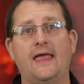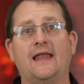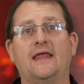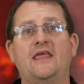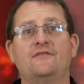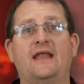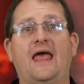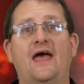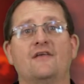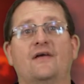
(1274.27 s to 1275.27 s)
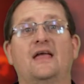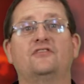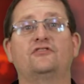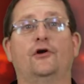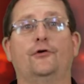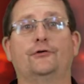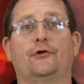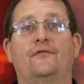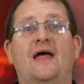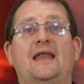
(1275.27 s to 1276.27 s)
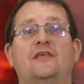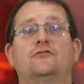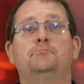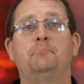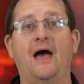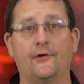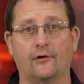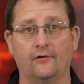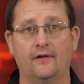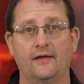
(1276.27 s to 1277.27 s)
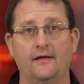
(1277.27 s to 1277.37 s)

and even have a cylinder that is better,